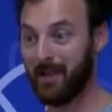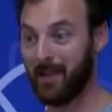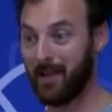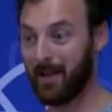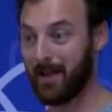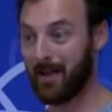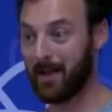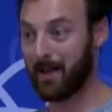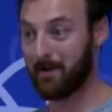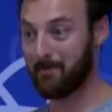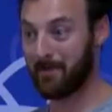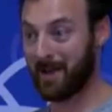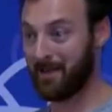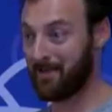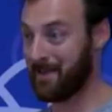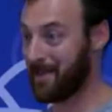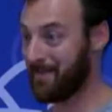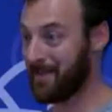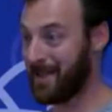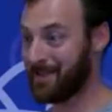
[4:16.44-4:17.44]
And I
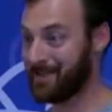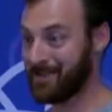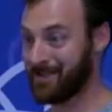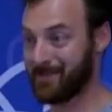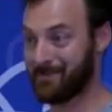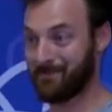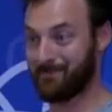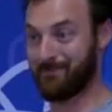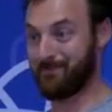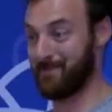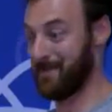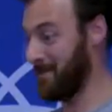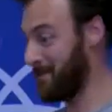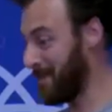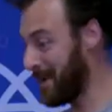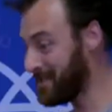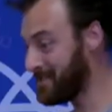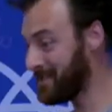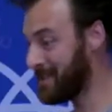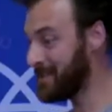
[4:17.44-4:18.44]
think that's
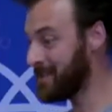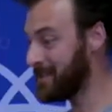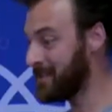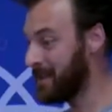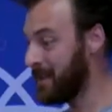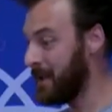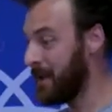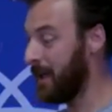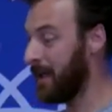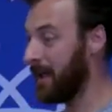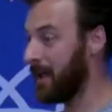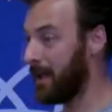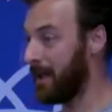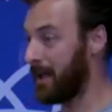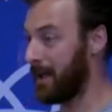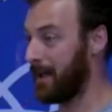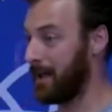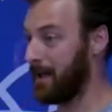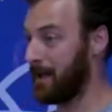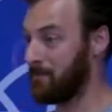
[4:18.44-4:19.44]
amazing.
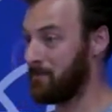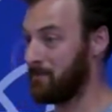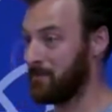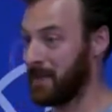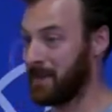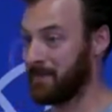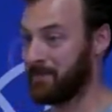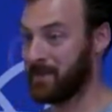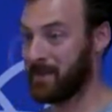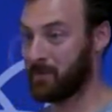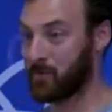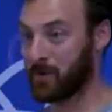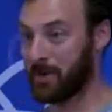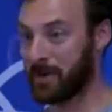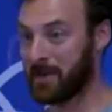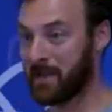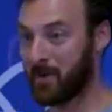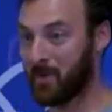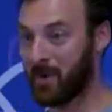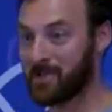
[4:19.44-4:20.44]
If there were
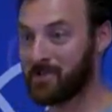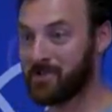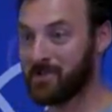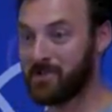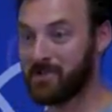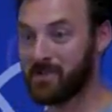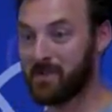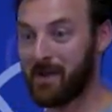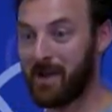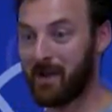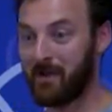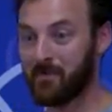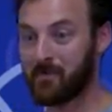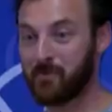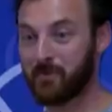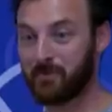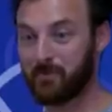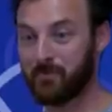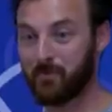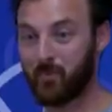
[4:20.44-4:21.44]
any questions about
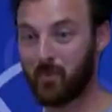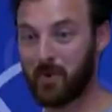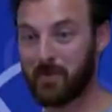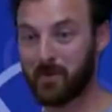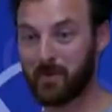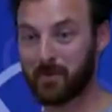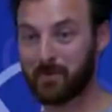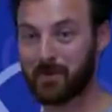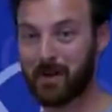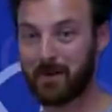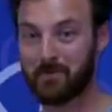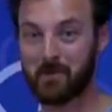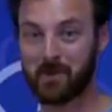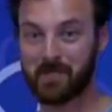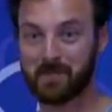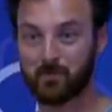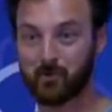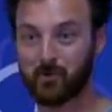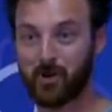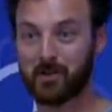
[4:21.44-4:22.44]
sort of whether GraphQL
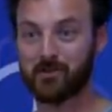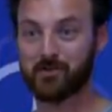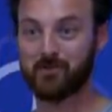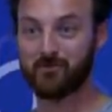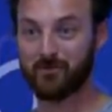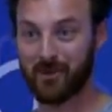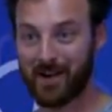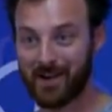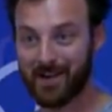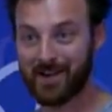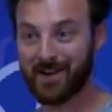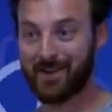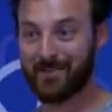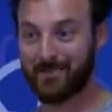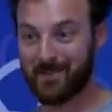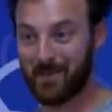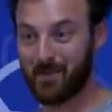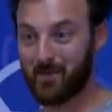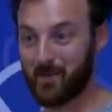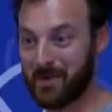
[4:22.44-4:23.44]
is production ready, I
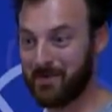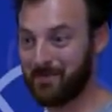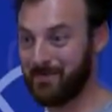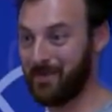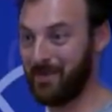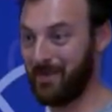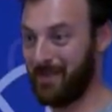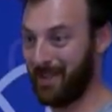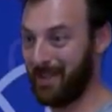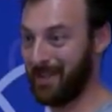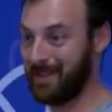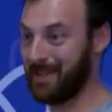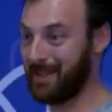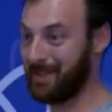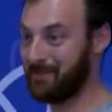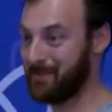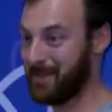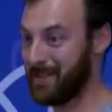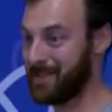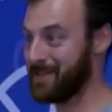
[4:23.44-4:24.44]
think we've
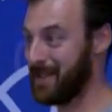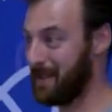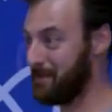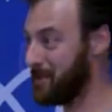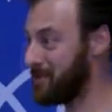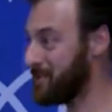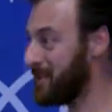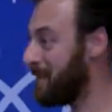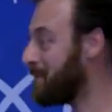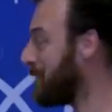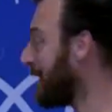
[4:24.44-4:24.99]
established that